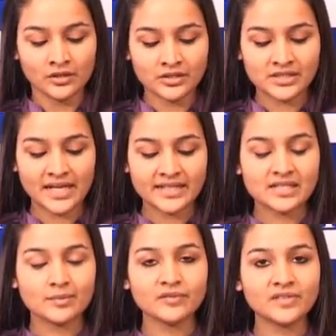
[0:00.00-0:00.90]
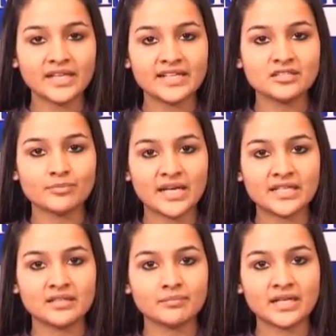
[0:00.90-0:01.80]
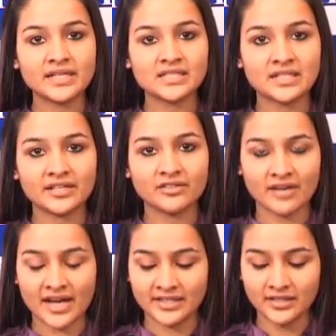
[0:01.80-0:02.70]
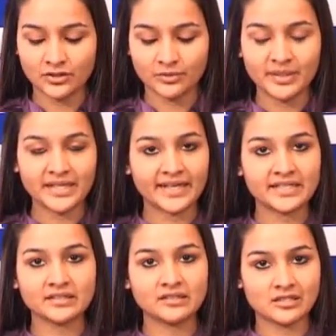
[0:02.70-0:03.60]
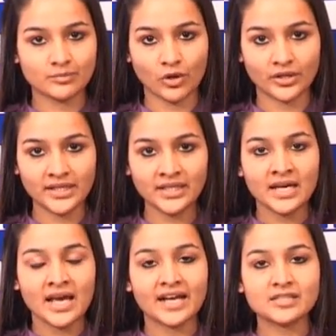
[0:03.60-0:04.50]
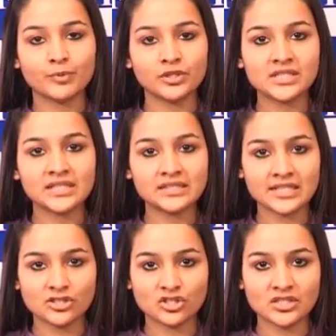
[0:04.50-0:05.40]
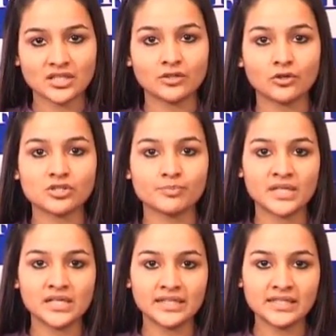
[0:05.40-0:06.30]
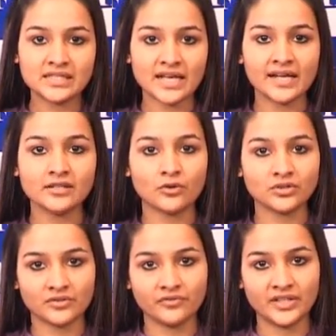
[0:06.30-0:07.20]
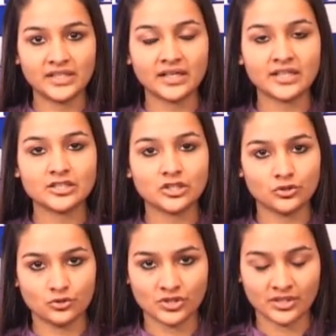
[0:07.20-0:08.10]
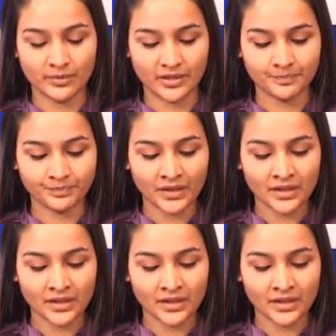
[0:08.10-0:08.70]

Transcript: Looks like some of the gains made in Monday's late rally could be negated this morning as political tensions across Middle East and North Africa continue to simmer.